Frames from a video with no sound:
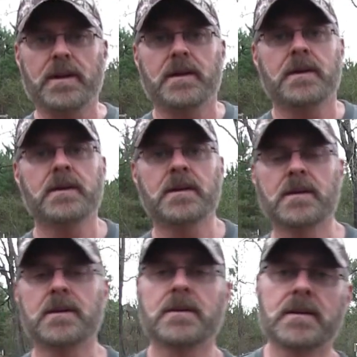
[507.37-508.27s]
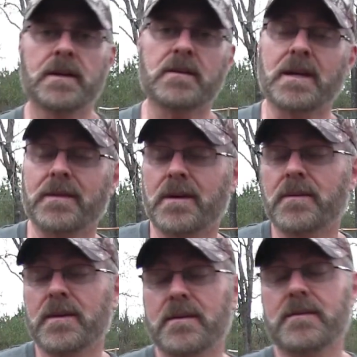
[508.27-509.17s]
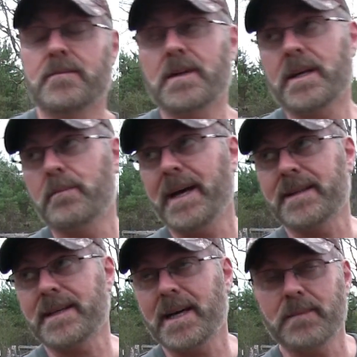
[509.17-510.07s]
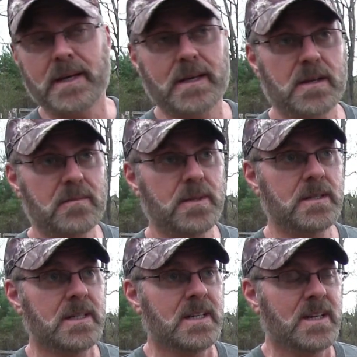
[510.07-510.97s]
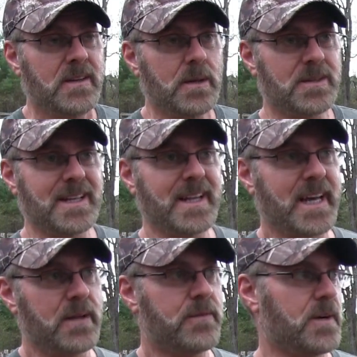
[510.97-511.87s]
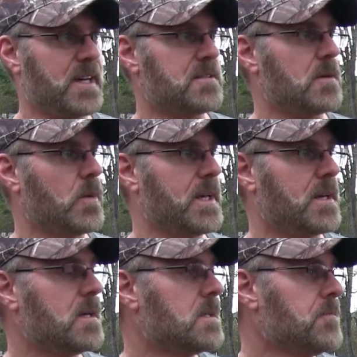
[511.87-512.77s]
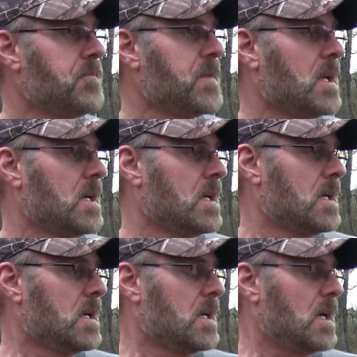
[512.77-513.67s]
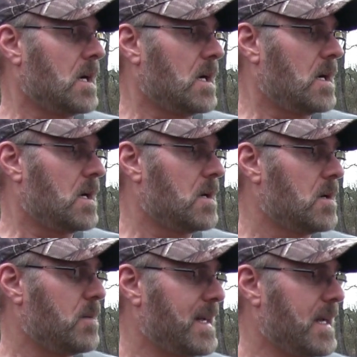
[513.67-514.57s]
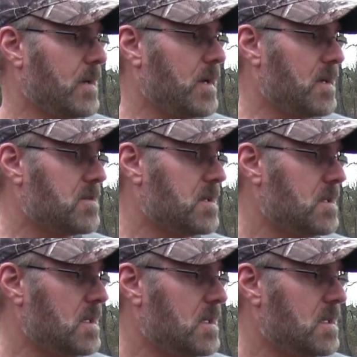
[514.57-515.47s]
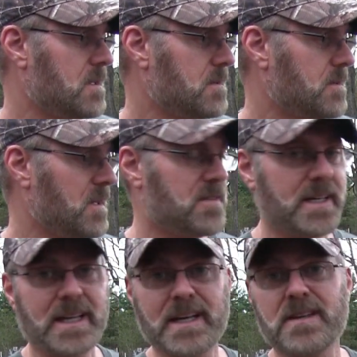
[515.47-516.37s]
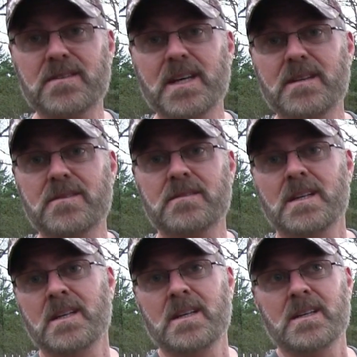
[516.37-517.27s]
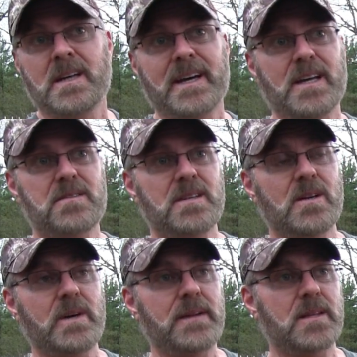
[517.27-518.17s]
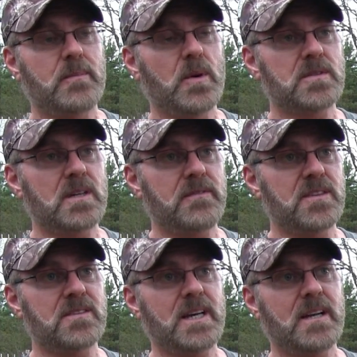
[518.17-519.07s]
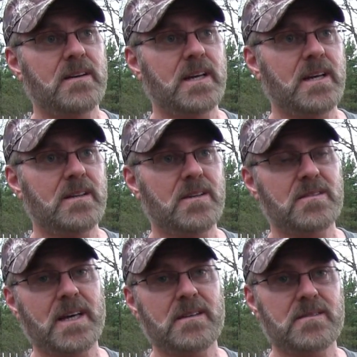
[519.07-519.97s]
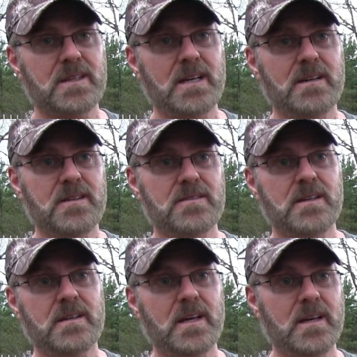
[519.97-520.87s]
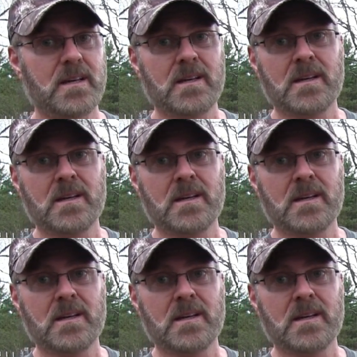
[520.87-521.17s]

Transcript: it. I had a bad time, I guess, but they were delayed for an extra week. But anyways, they sat, like I said, I guess they arrived at the post office Saturday, and they sat Saturday, Sunday,